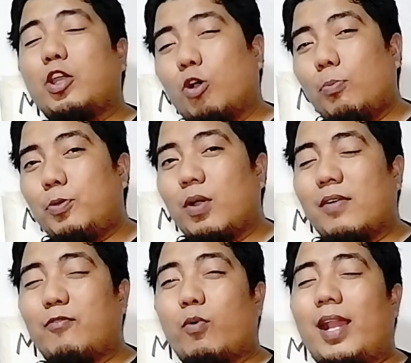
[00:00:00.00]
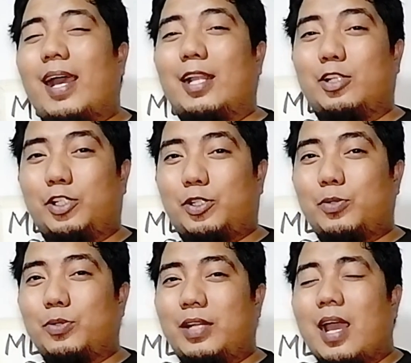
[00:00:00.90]
I hope you have well
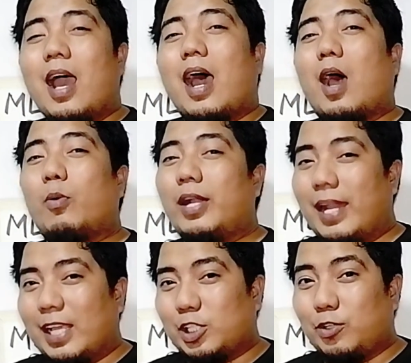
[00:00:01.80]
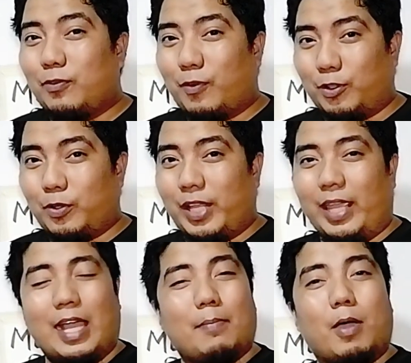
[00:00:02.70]
understood our lesson for
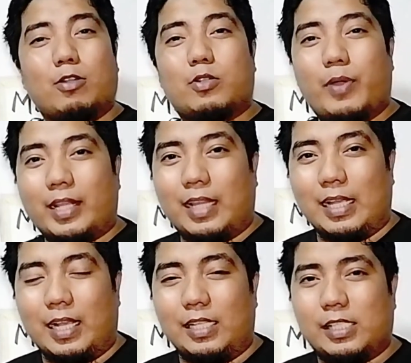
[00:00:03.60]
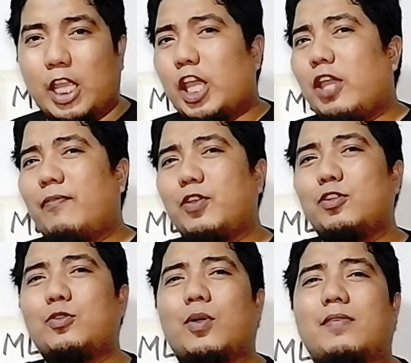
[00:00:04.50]
today about rectangles. If
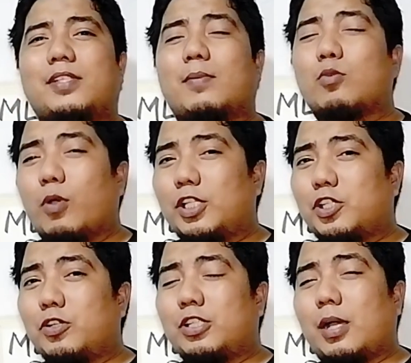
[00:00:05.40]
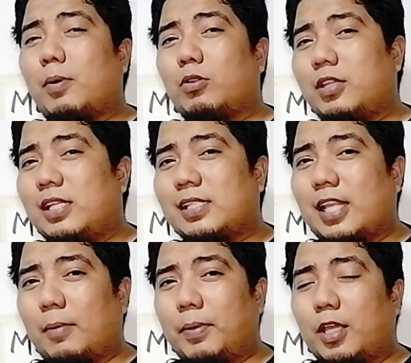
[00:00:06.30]
you do have some questions about this
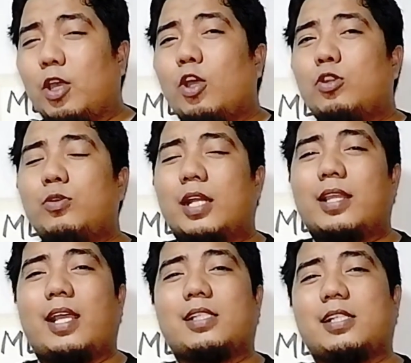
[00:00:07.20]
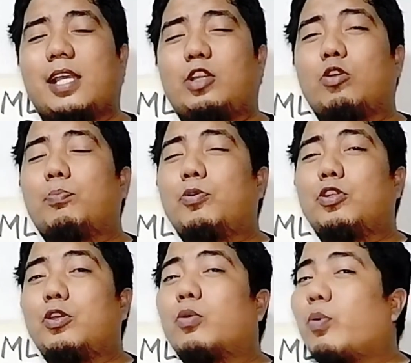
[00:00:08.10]
topic, do not hesitate to
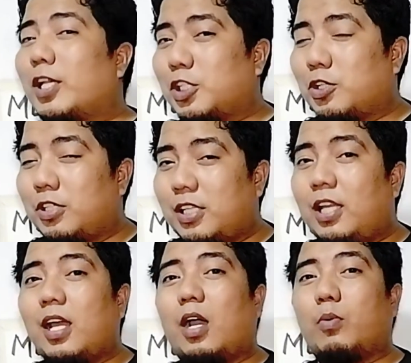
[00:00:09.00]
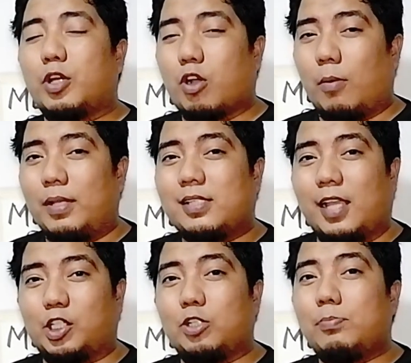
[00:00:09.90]
put your questions in our comment
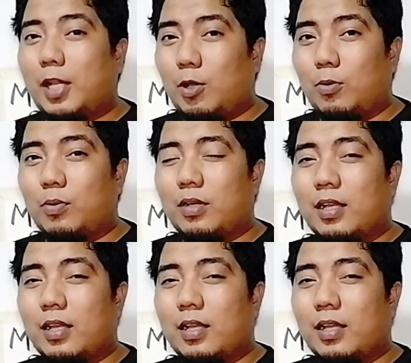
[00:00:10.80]
section below.